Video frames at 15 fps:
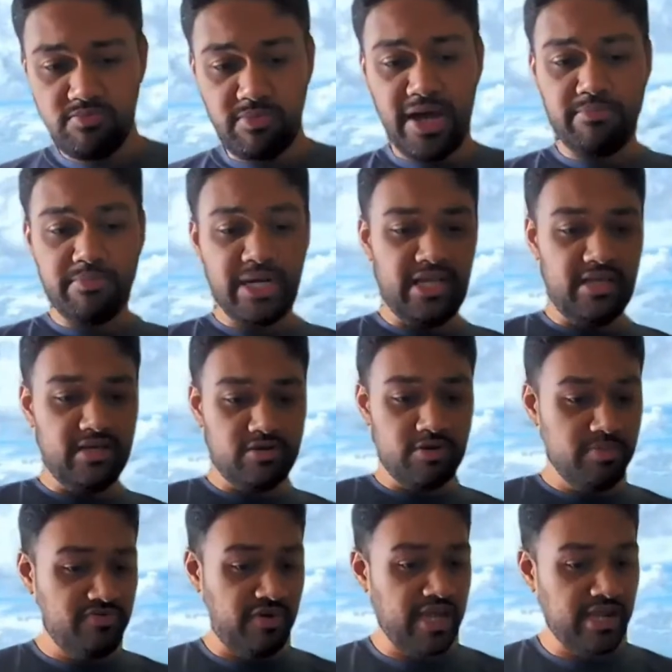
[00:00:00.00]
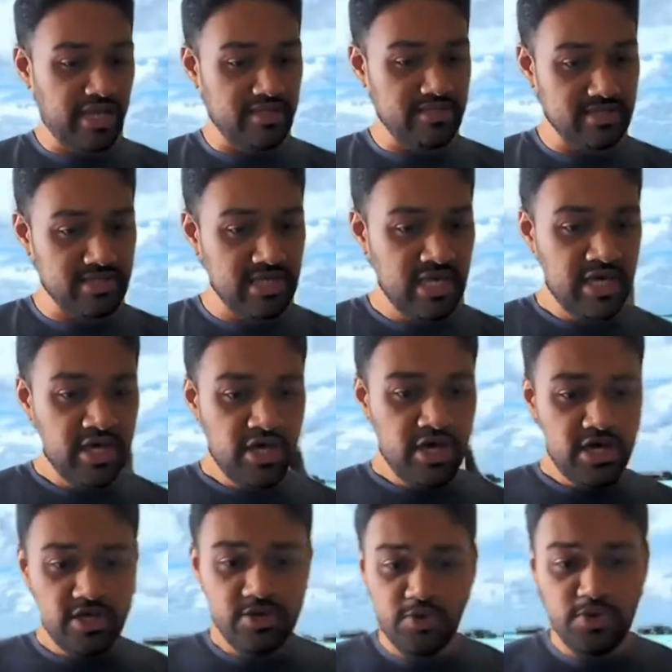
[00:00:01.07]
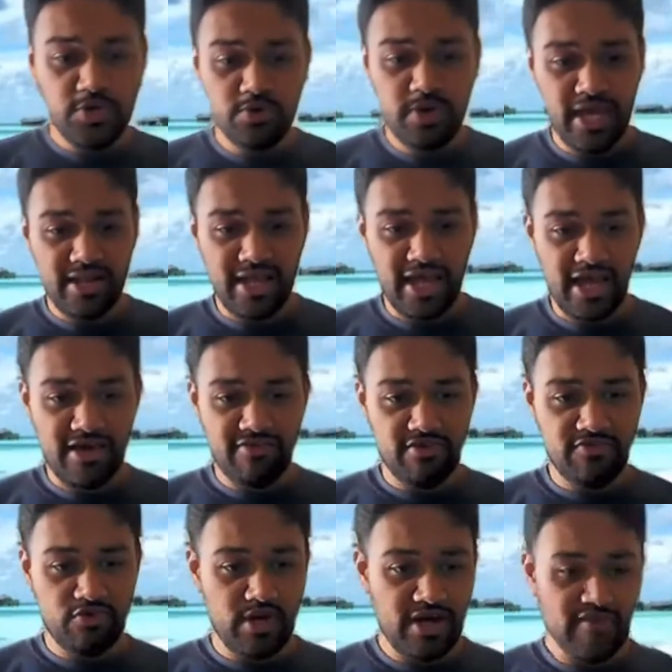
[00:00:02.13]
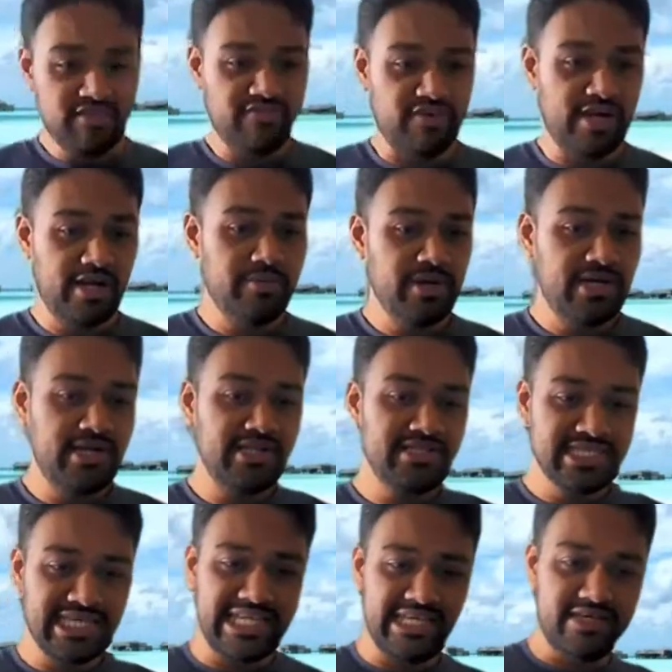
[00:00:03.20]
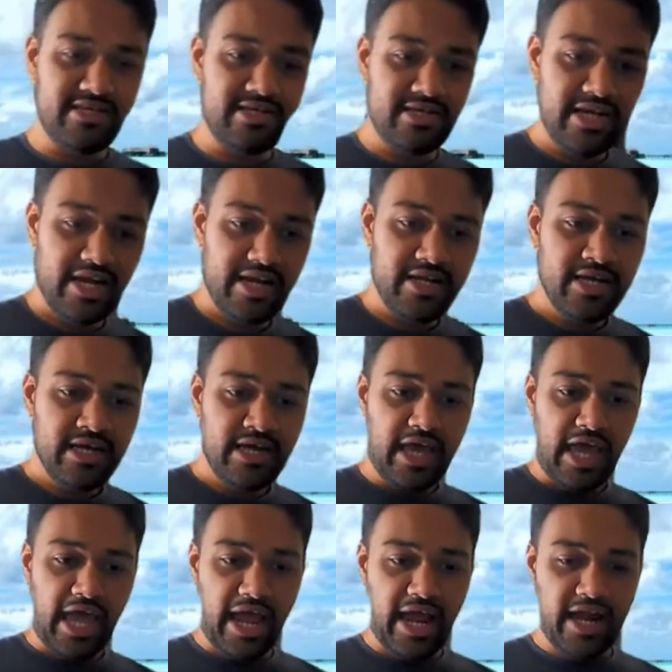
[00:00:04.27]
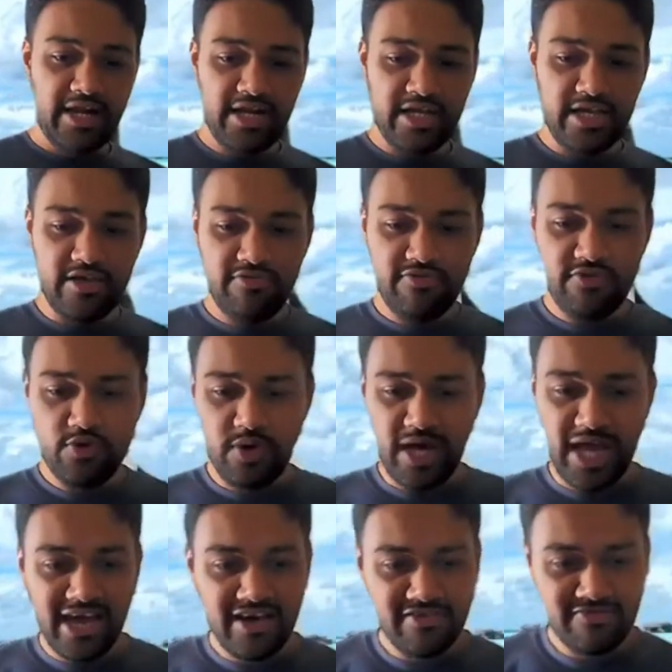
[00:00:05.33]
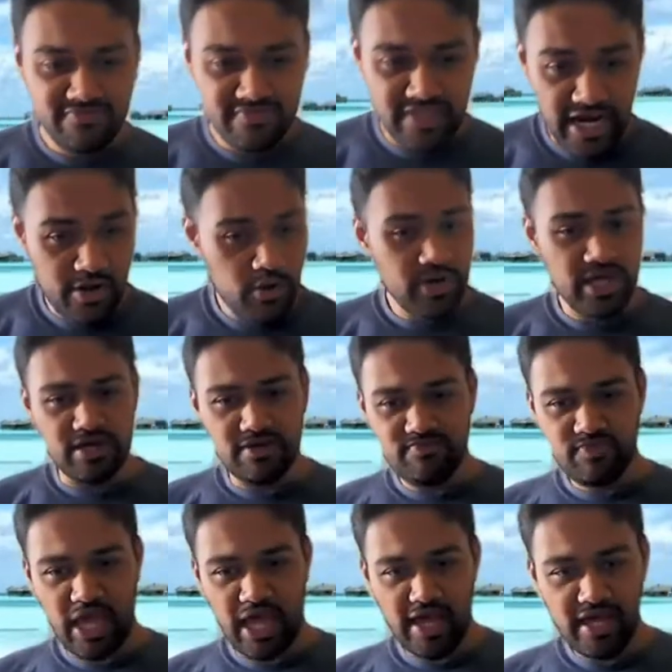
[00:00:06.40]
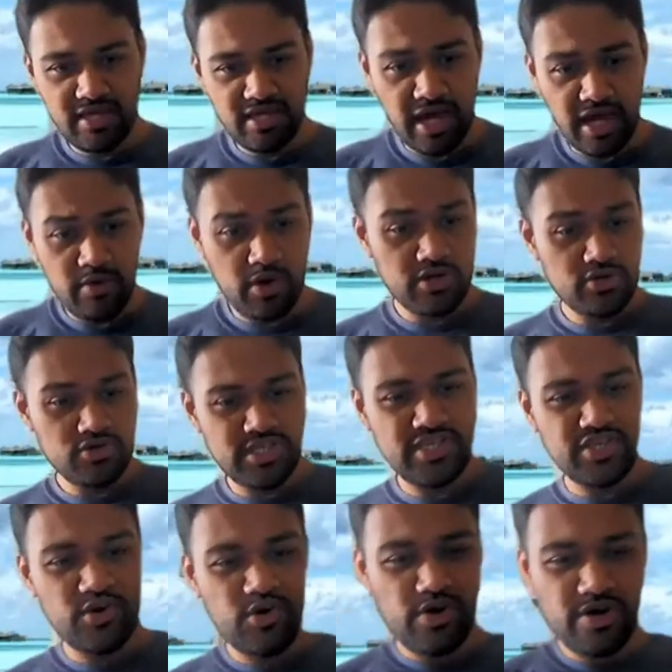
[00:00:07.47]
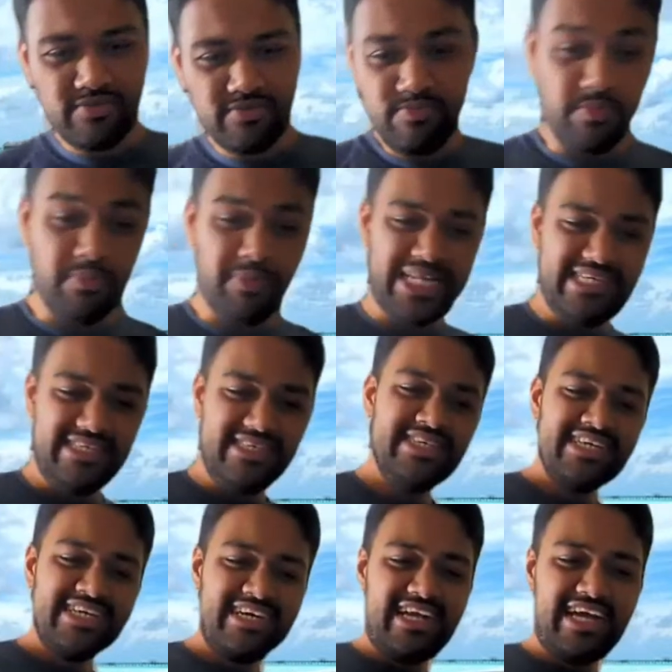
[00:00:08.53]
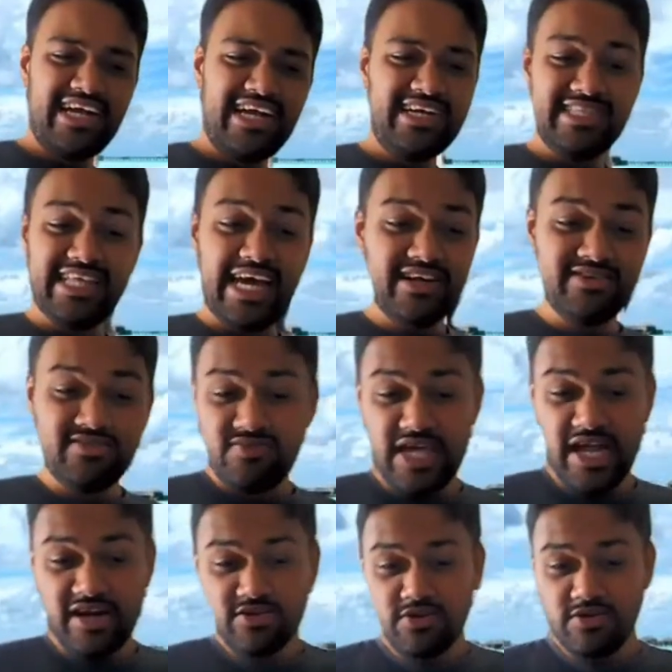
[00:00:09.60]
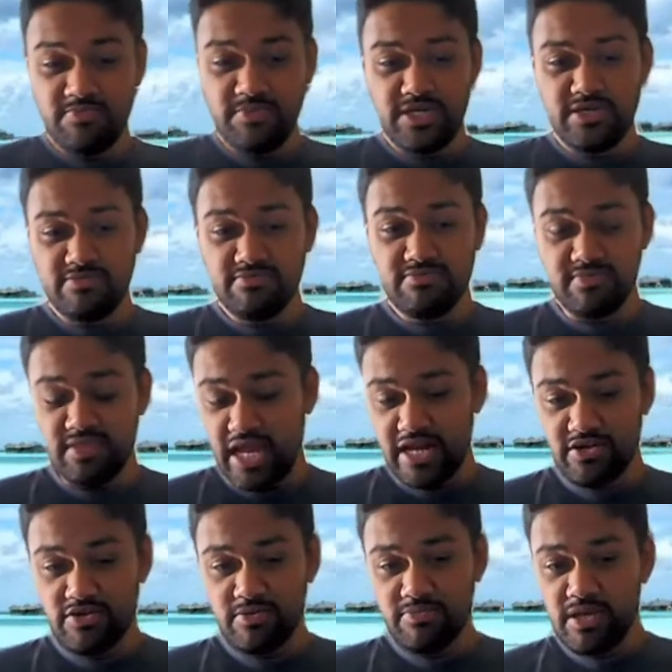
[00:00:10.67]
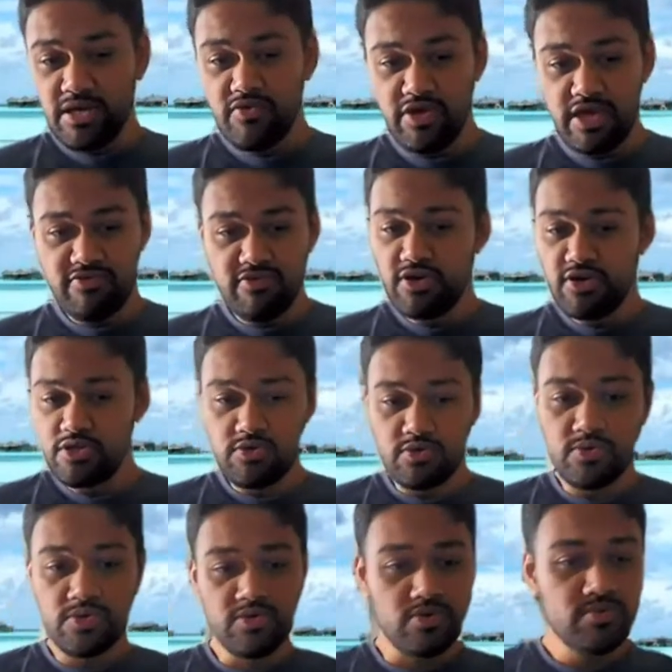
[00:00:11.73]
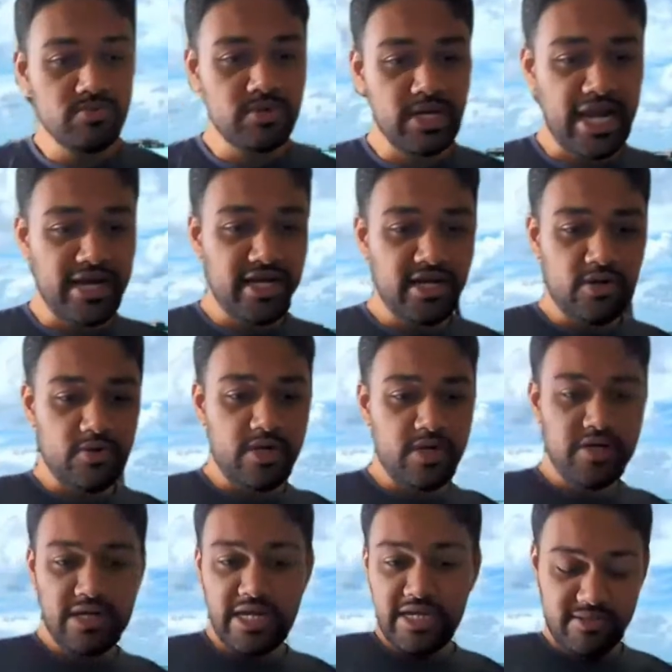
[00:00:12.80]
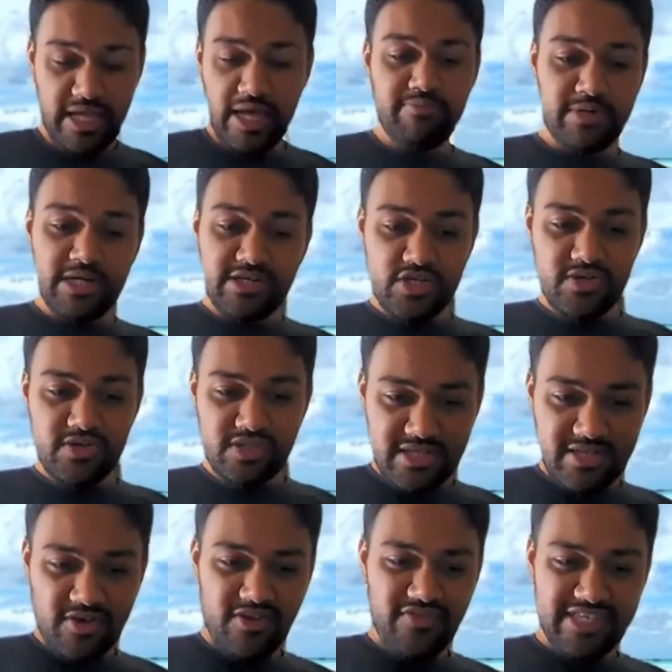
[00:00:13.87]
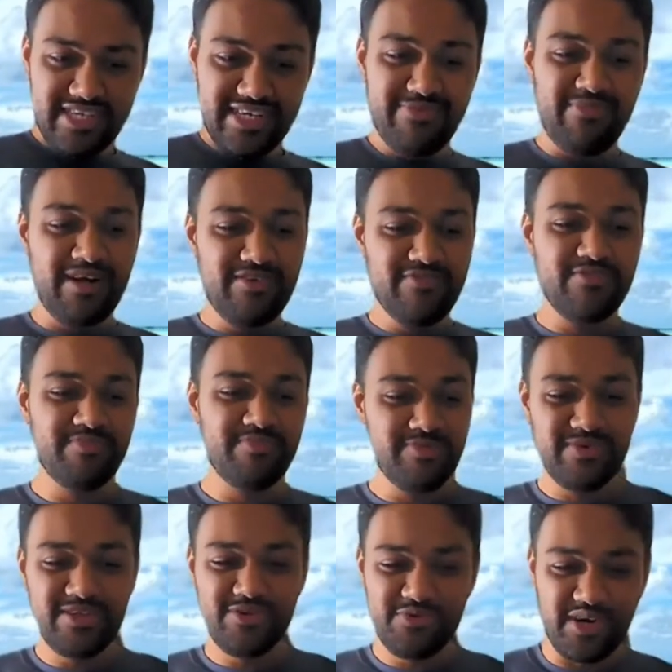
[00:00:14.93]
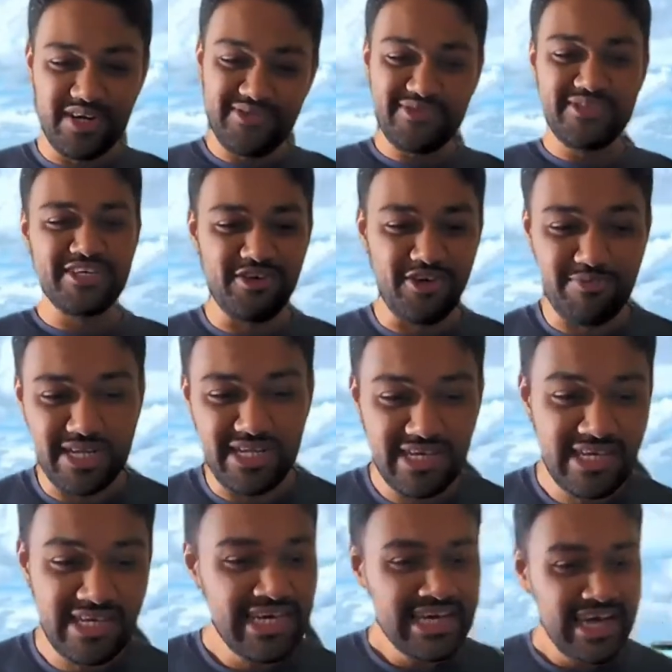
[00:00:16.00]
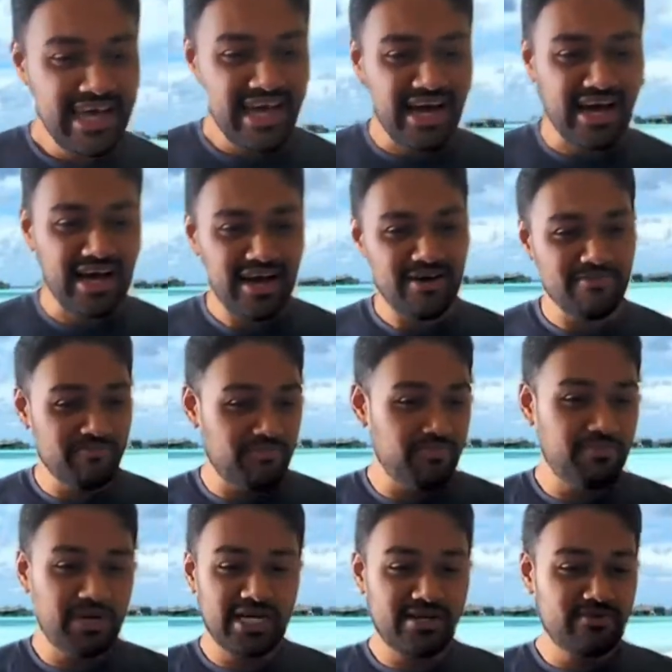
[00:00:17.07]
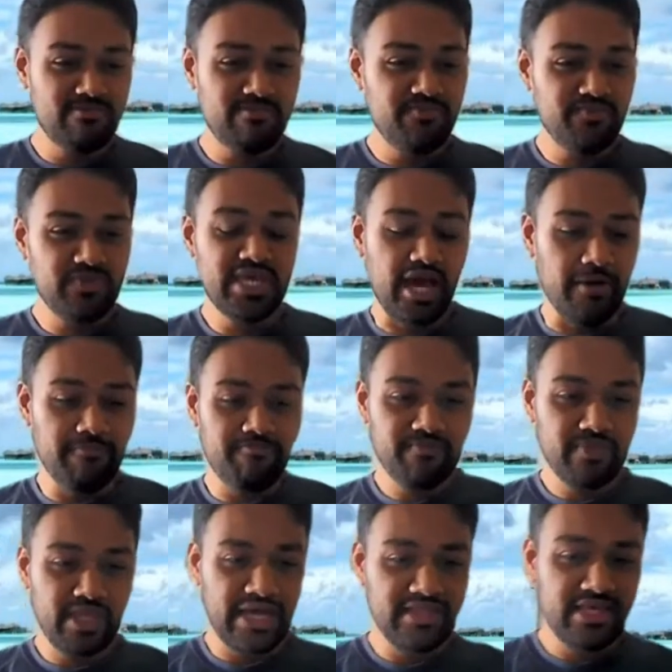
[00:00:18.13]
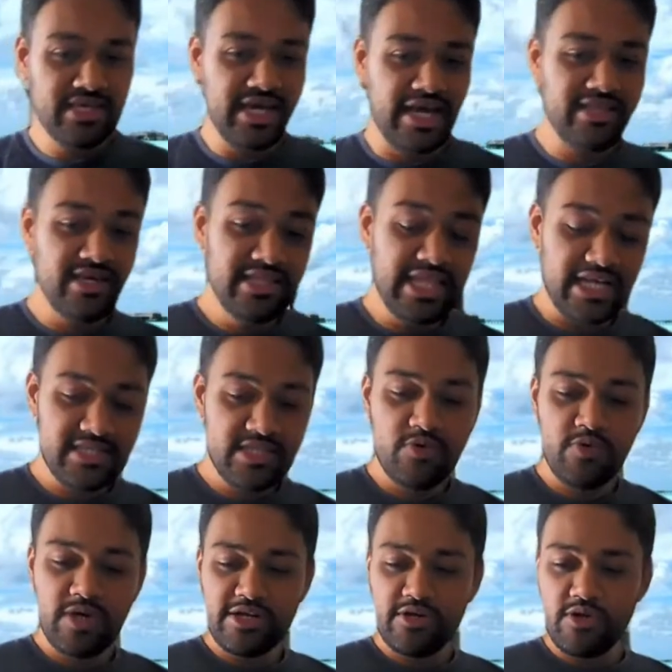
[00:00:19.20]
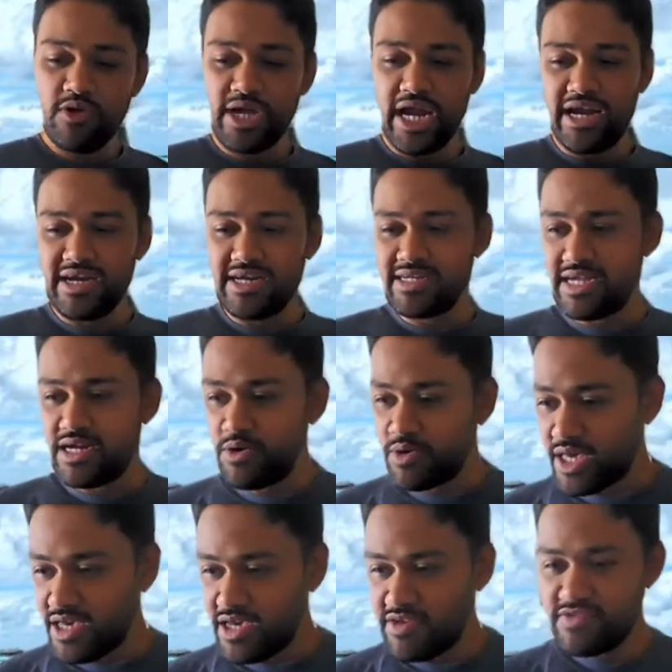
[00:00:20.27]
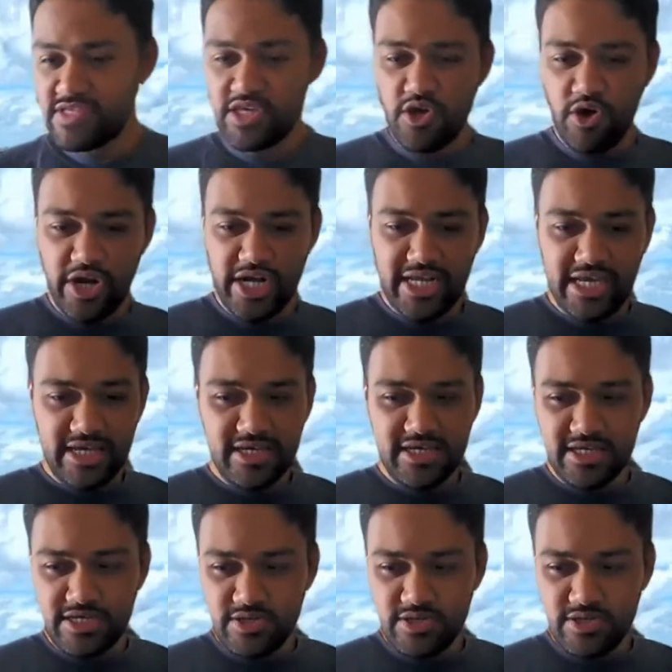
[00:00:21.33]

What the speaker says: money, could be finances. You can have, if you have the fundamentals clear, right? And if you have that, okay, I want to secure money, right? That could be a way for you to get into it. Right? I'm pretty sure there's always a demand for people who want to secure money, but yeah, I think that's the way to look at it, that okay, if security